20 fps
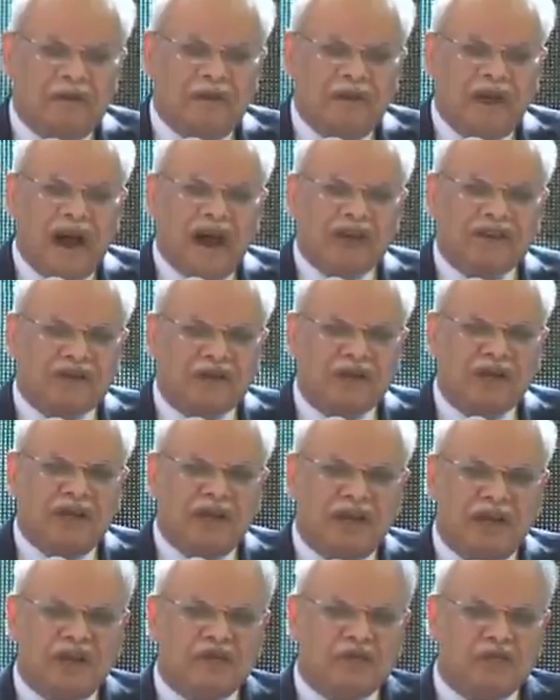
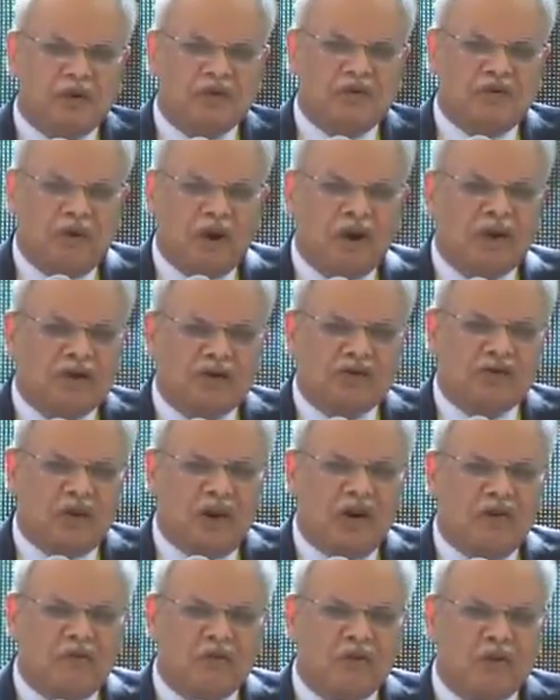lastly, it was
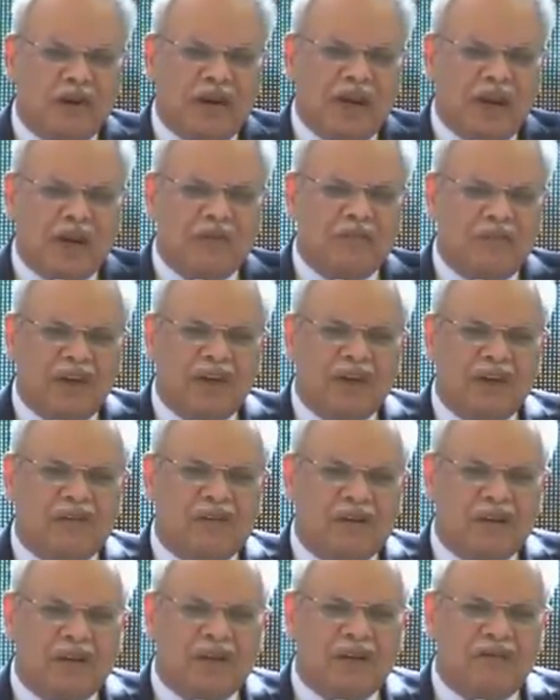Vorontsov who came
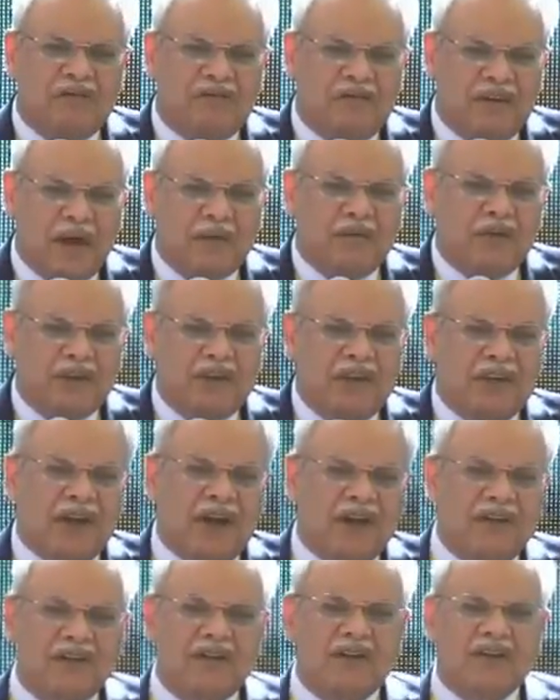in, in February
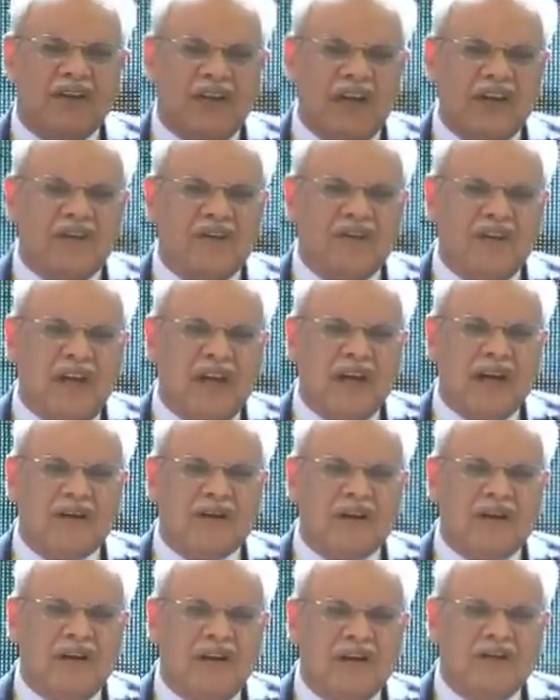
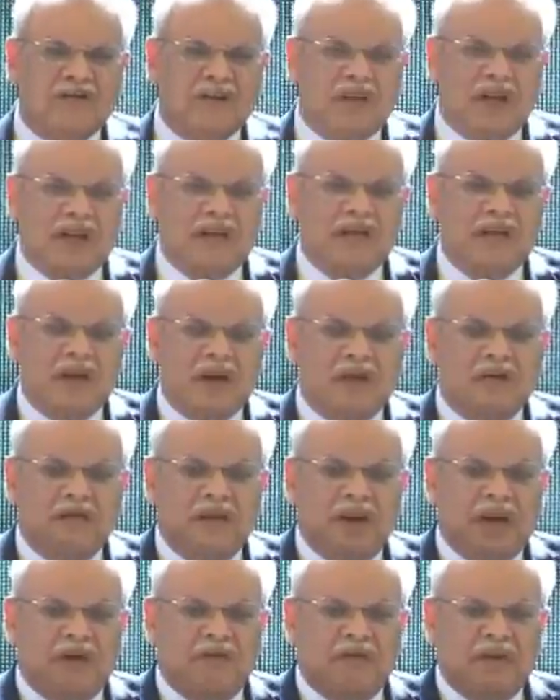1988 and he said
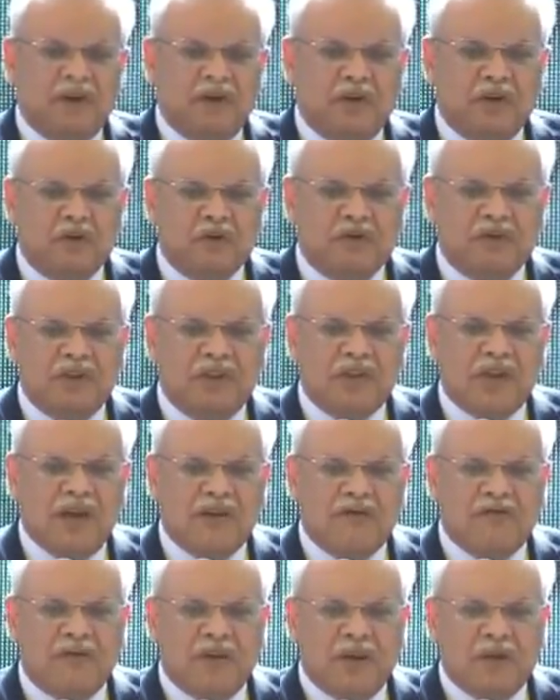we have reduced the
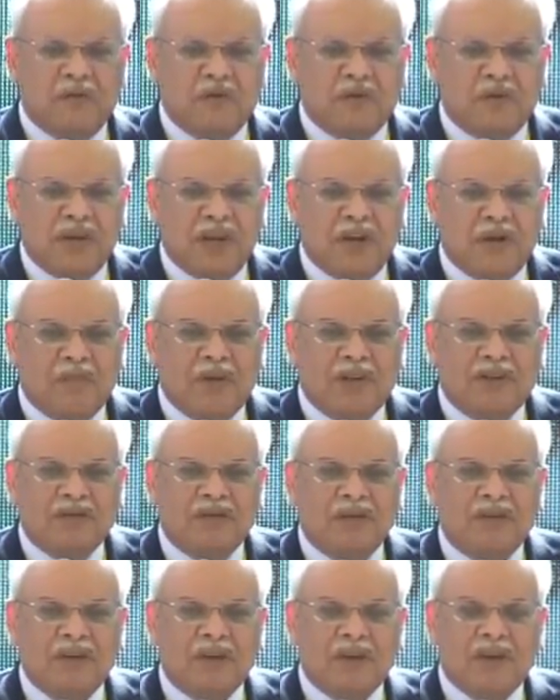time frame to 10
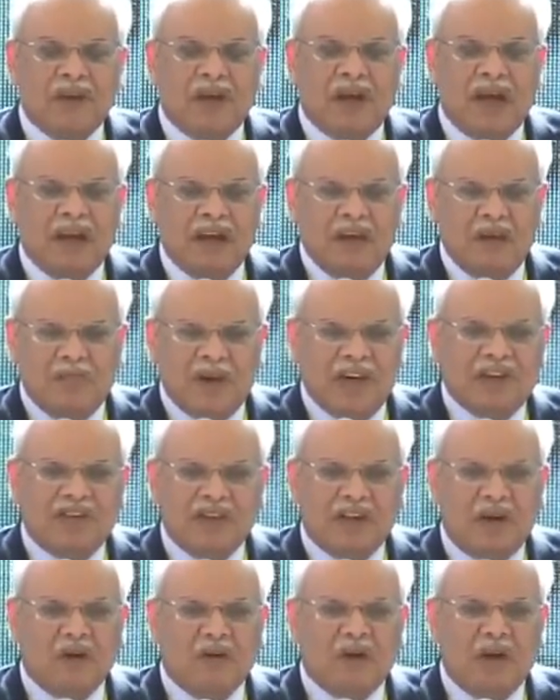months. And he met
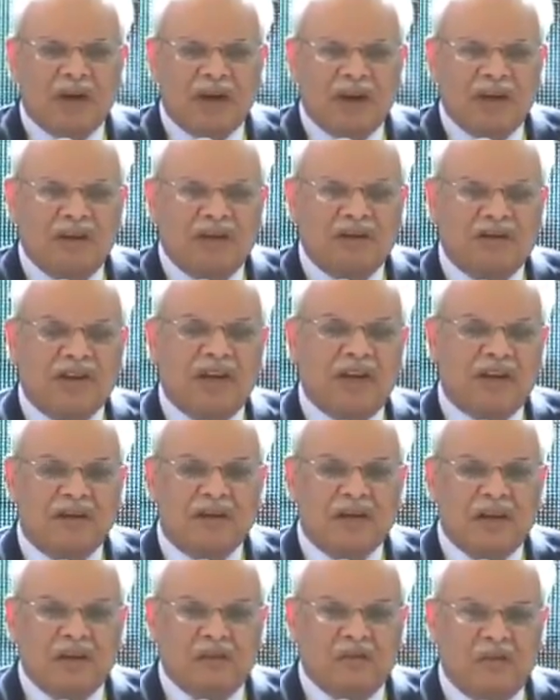Ziaul Haq and he said,
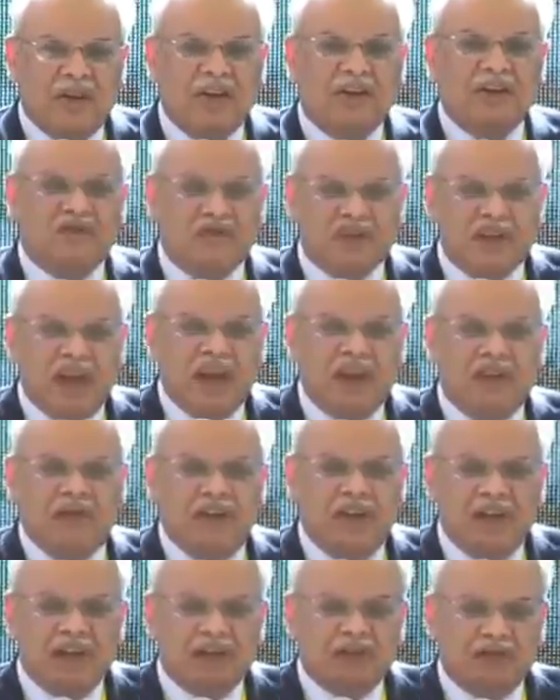please
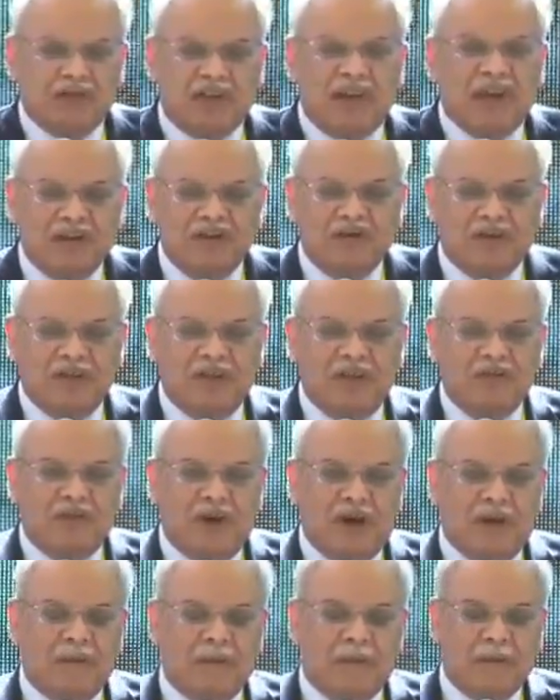agree and sign
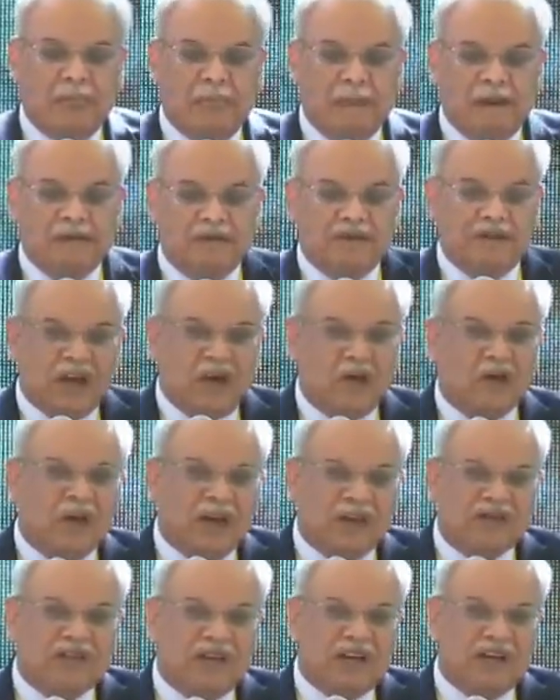Geneva. Ziaul
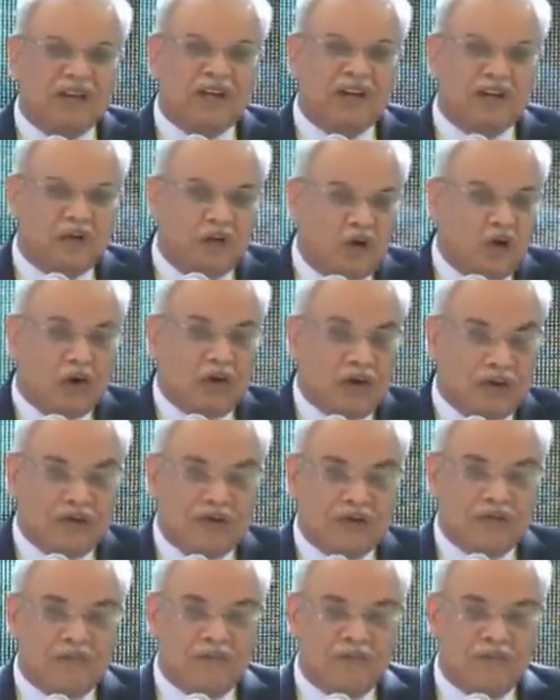Haq said that, look,